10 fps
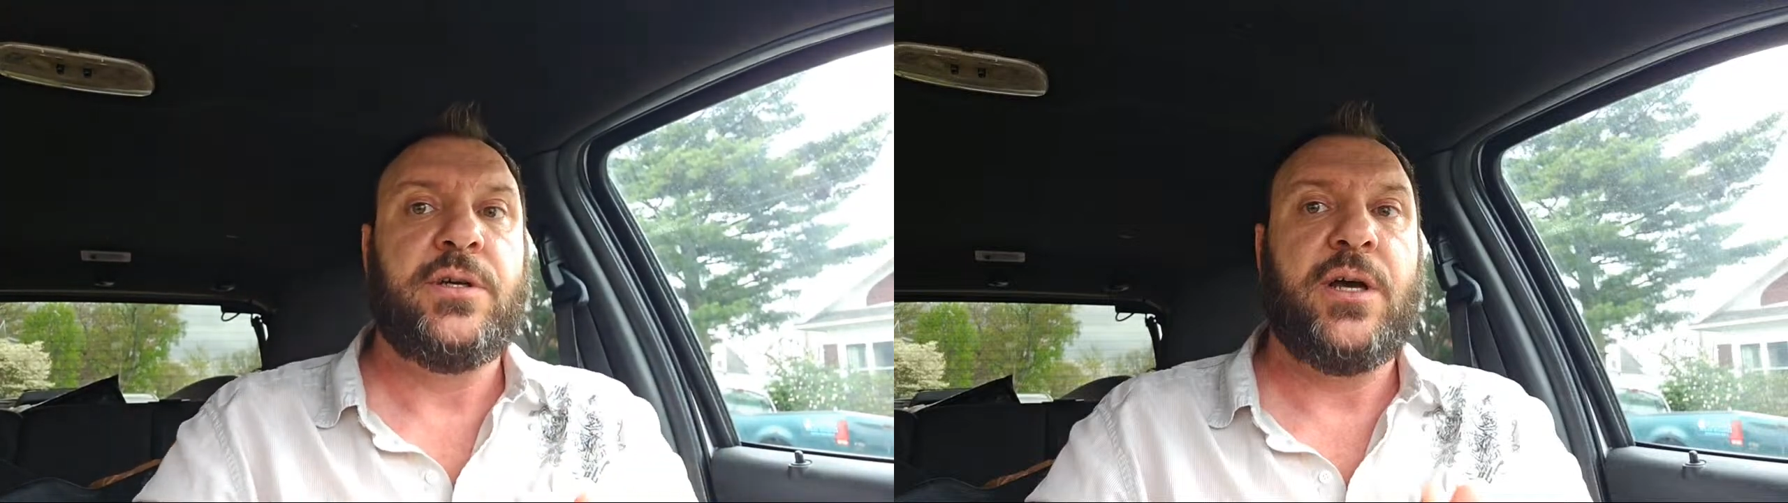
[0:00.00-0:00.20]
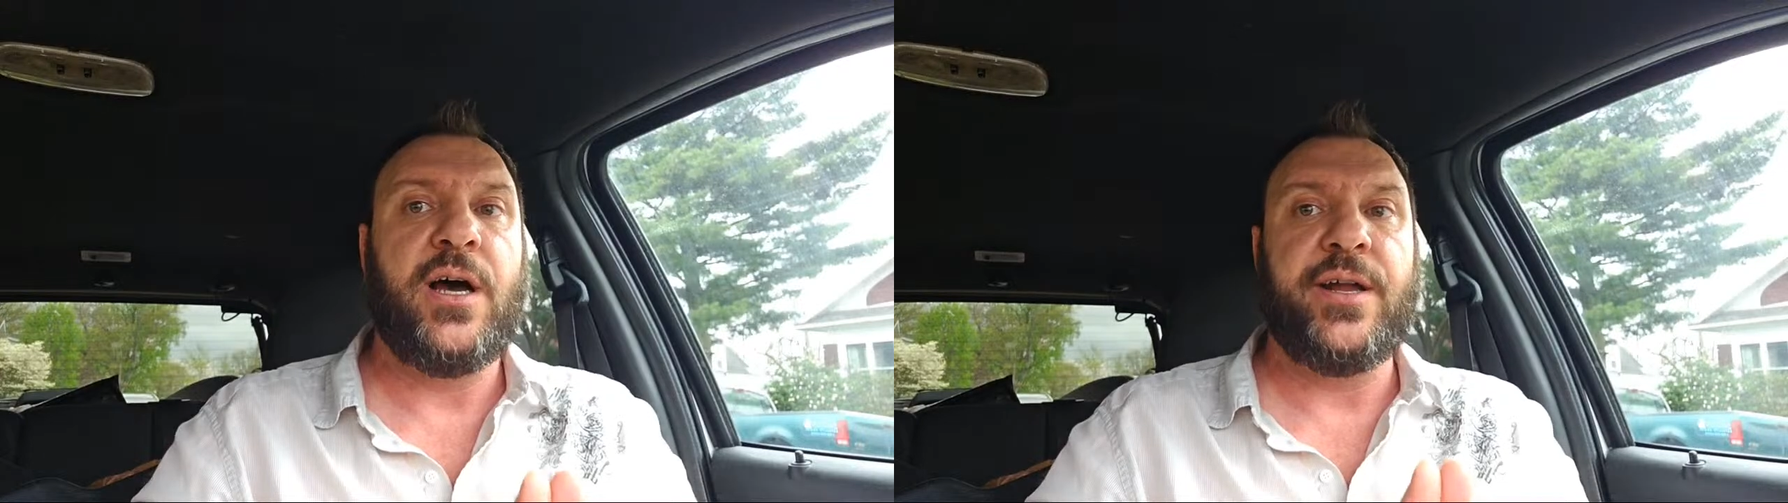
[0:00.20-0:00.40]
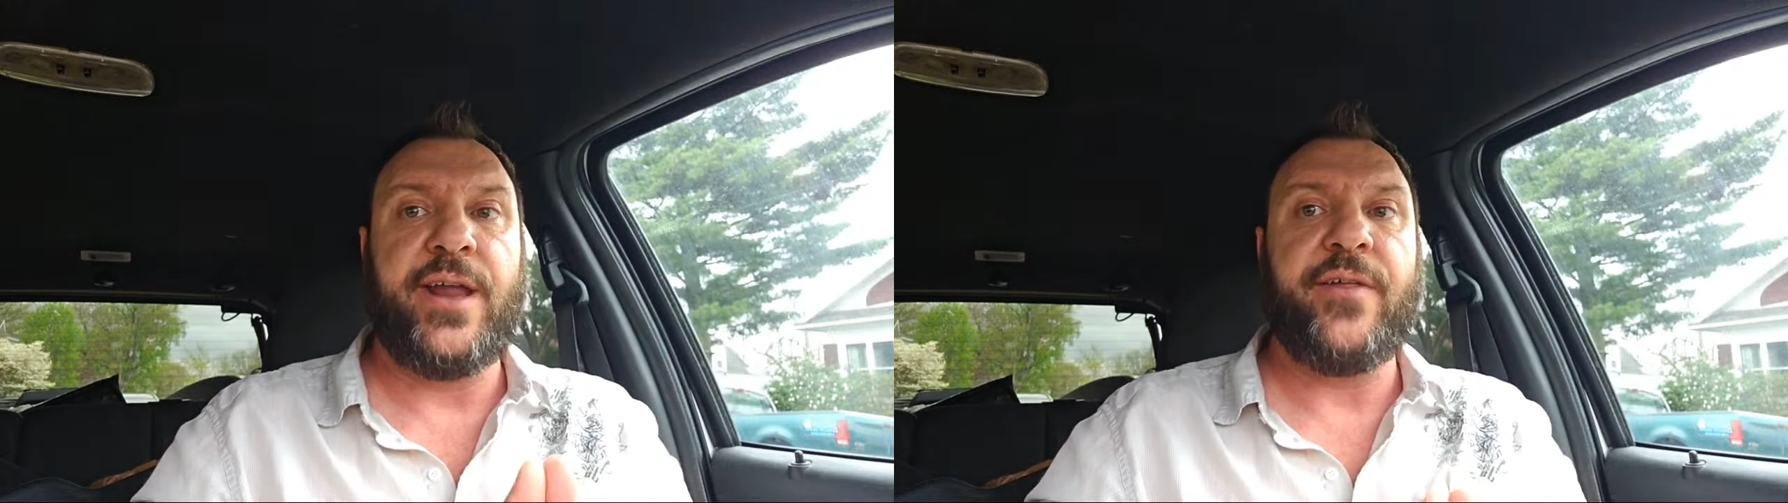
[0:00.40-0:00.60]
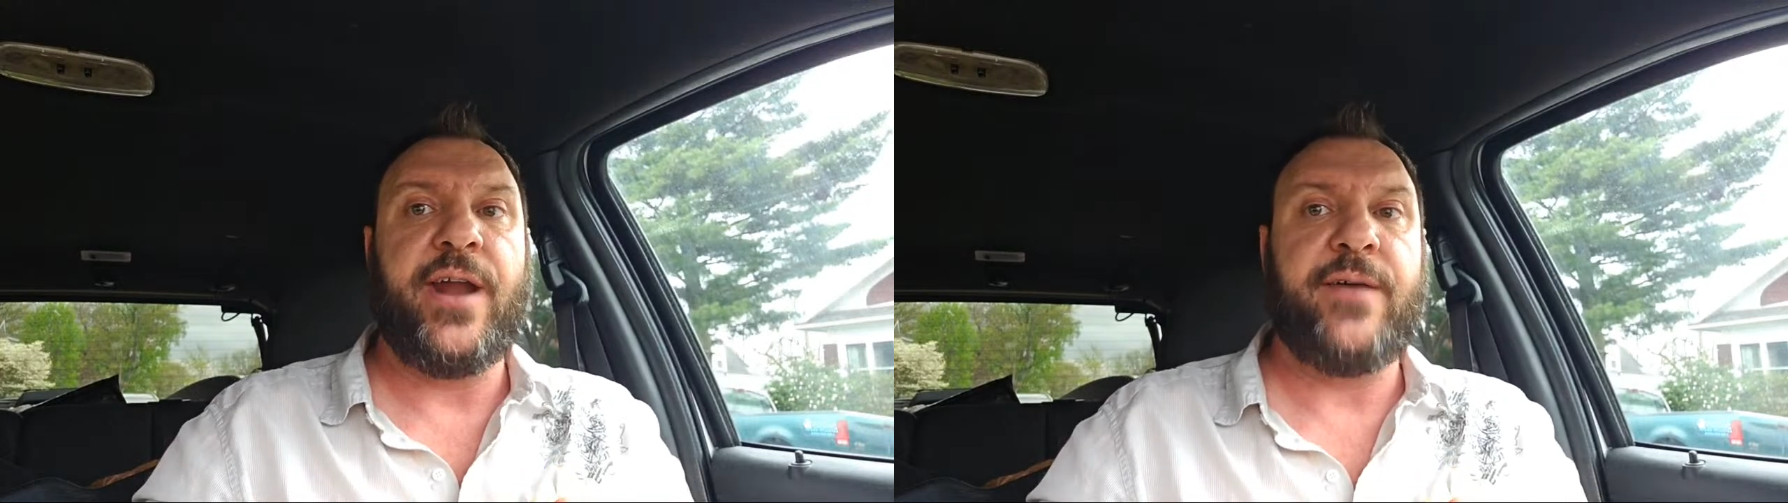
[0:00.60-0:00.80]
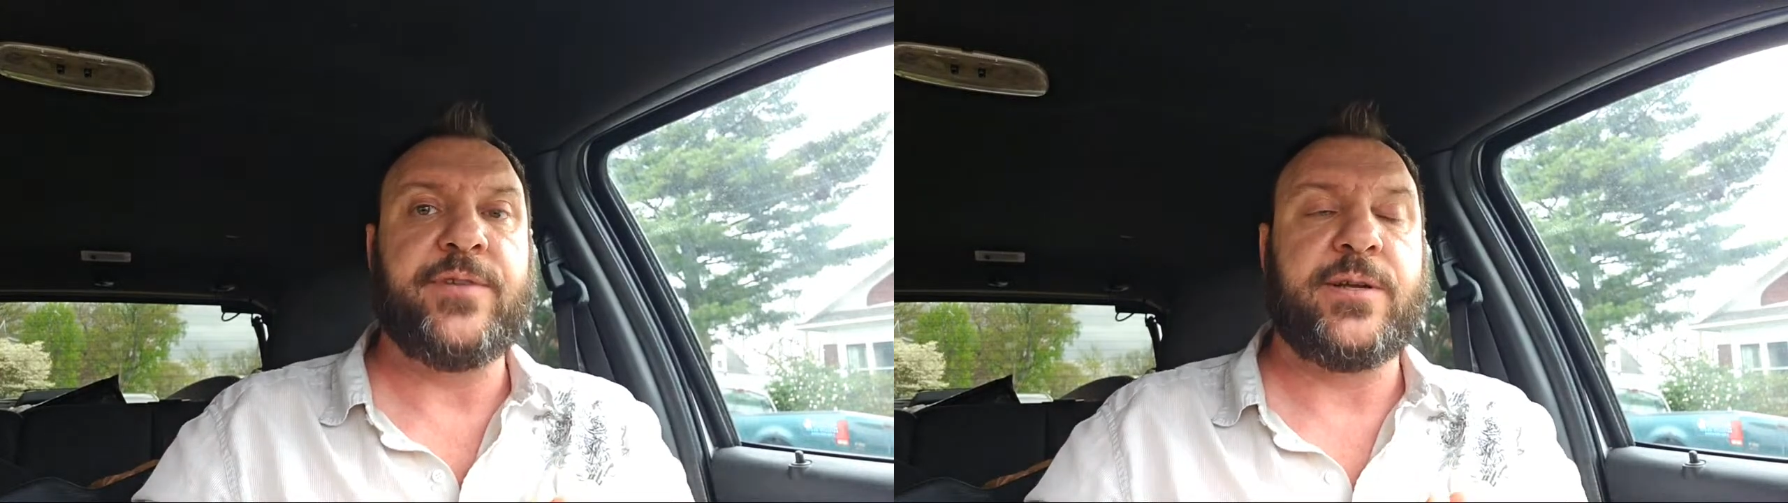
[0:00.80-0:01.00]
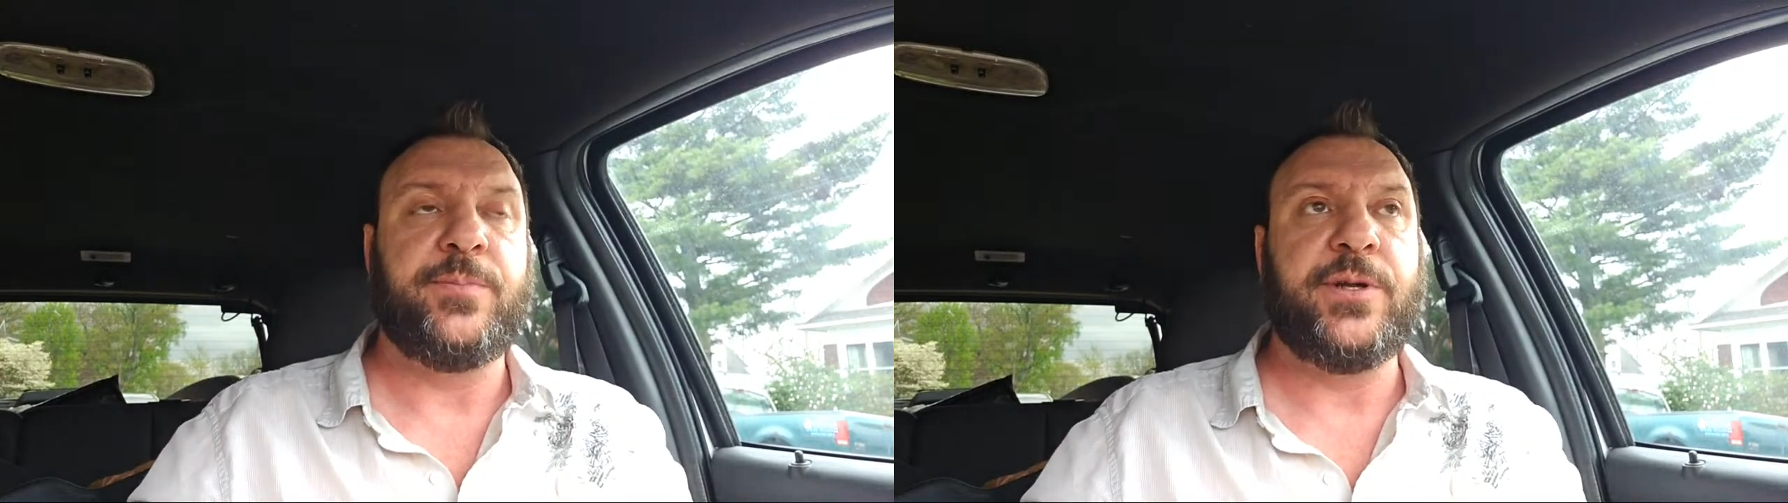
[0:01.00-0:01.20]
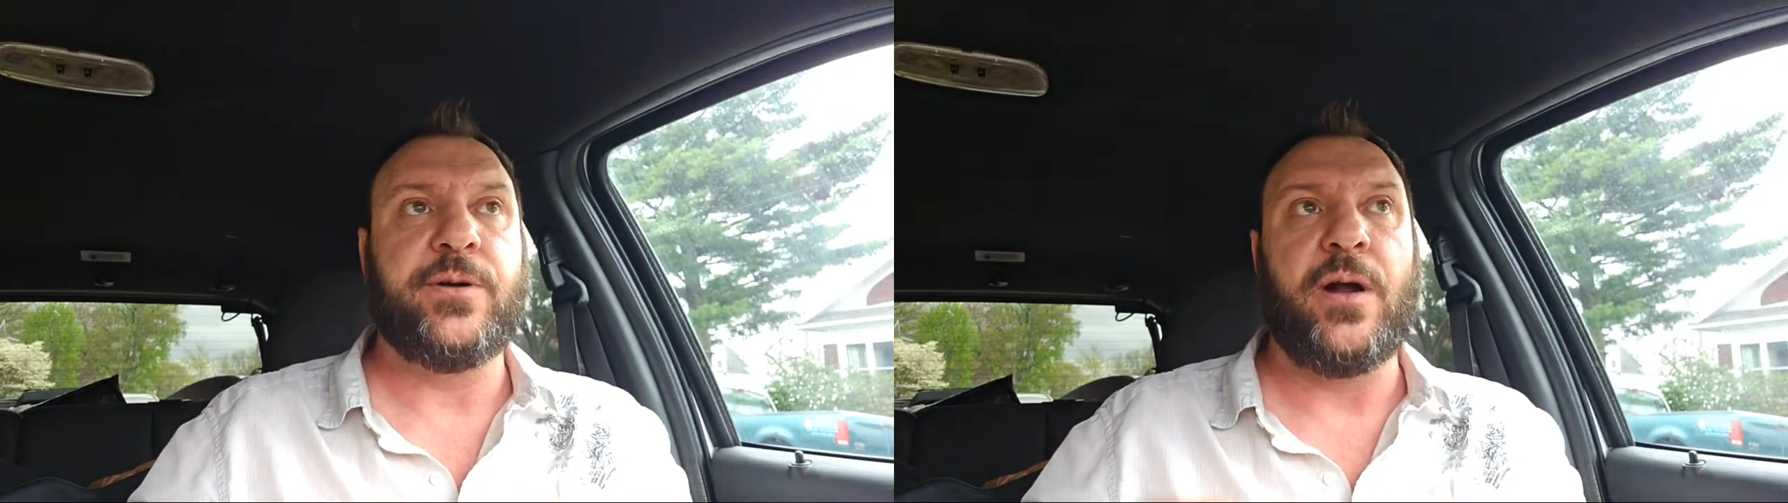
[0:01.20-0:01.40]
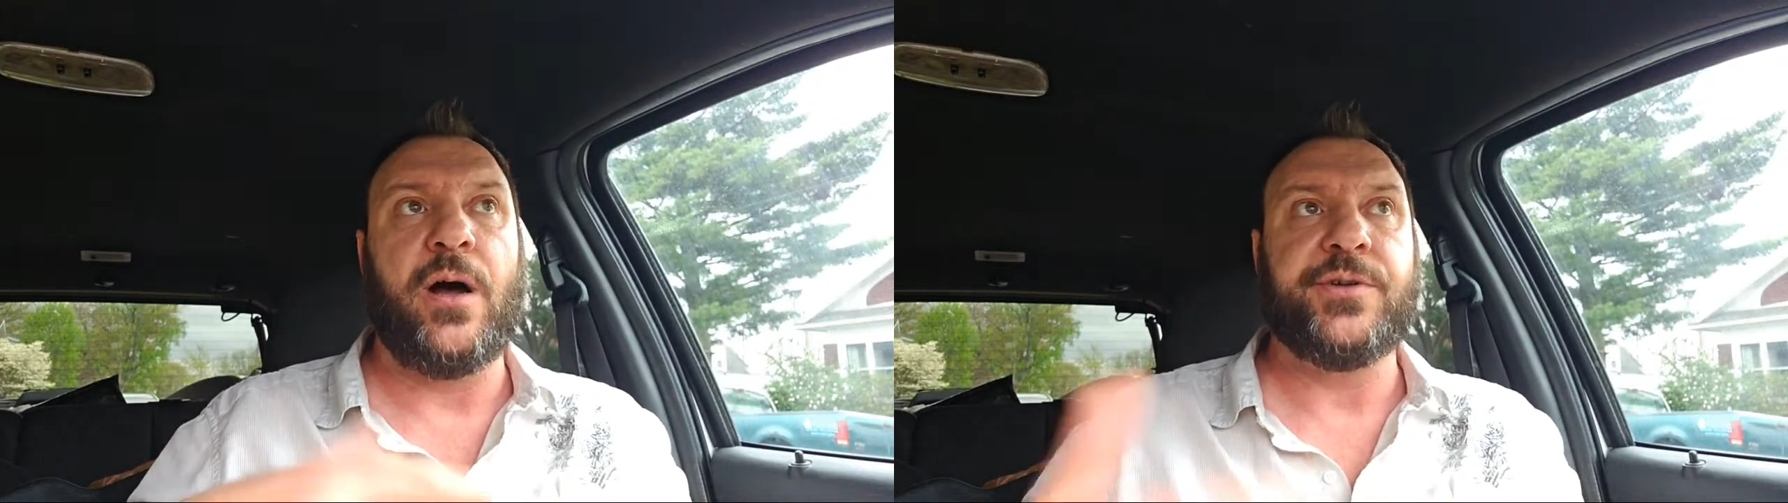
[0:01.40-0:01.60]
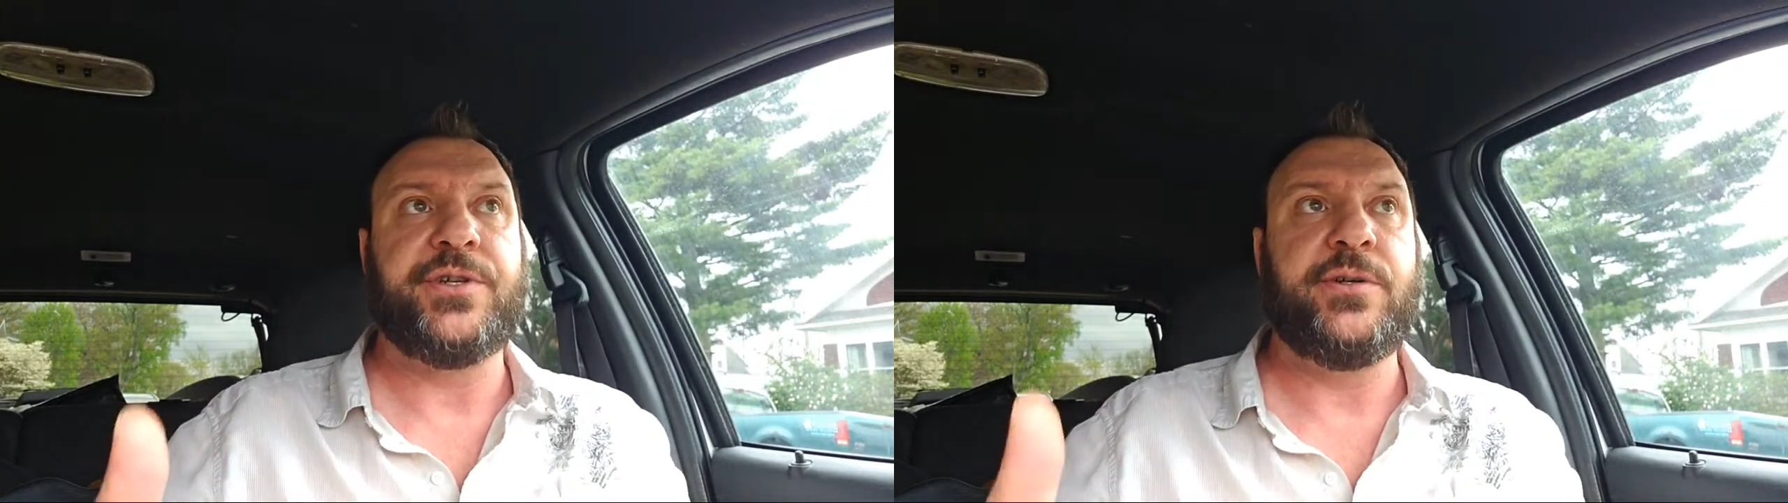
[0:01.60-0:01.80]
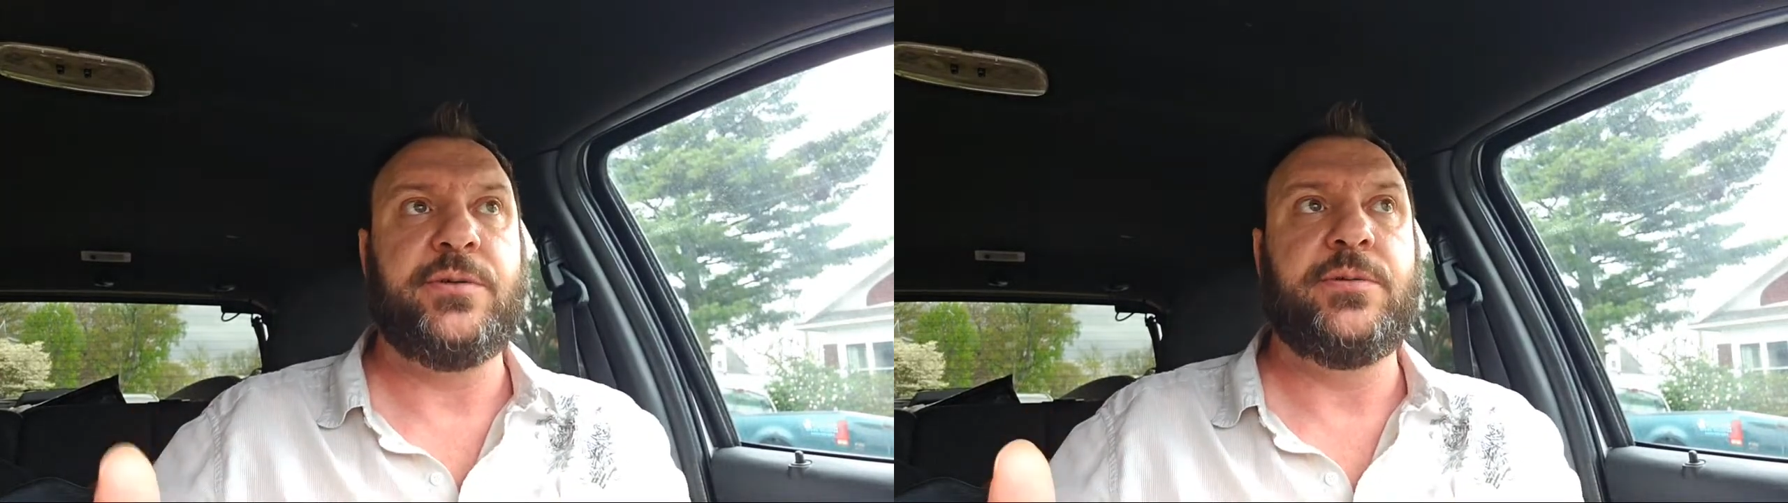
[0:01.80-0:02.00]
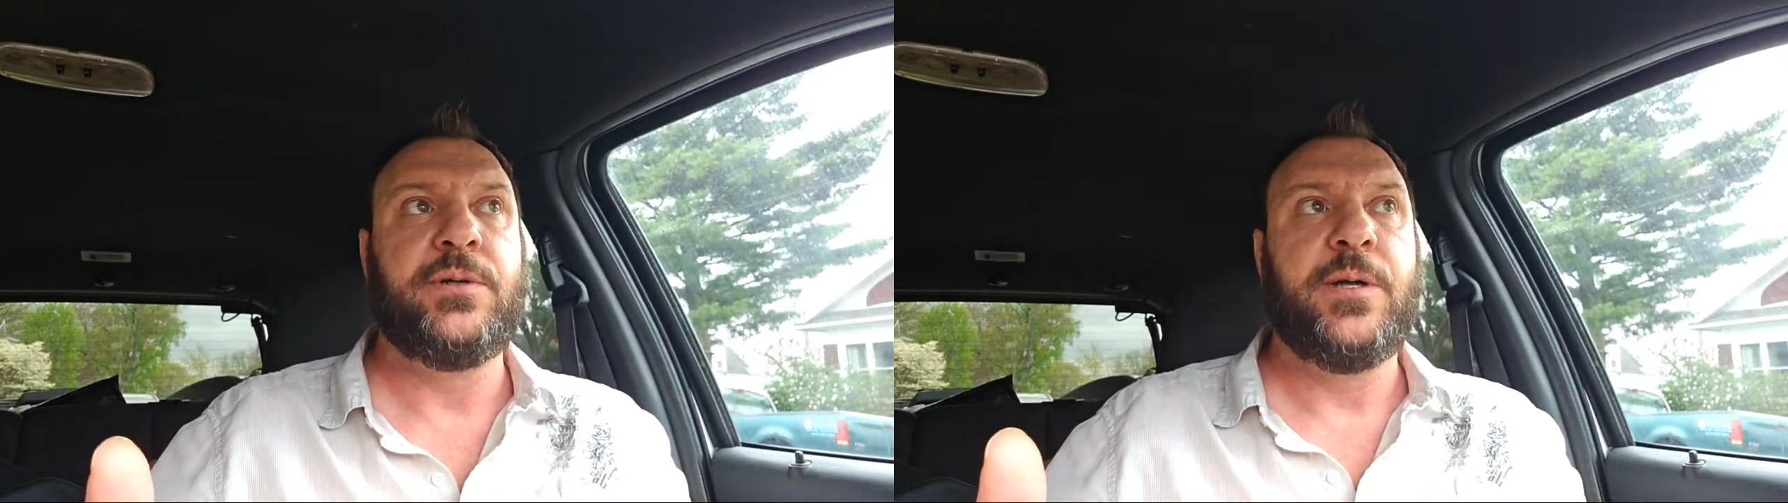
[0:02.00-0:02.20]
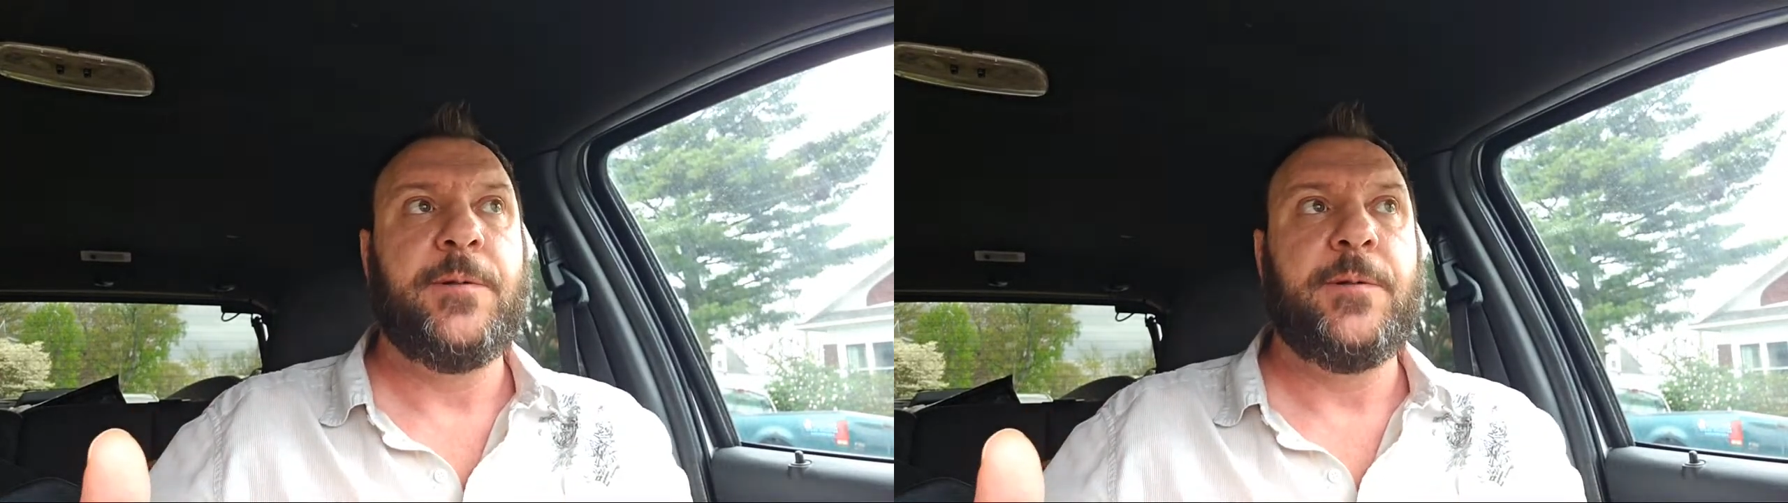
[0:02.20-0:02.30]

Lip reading: Now that I have the computer, I'll do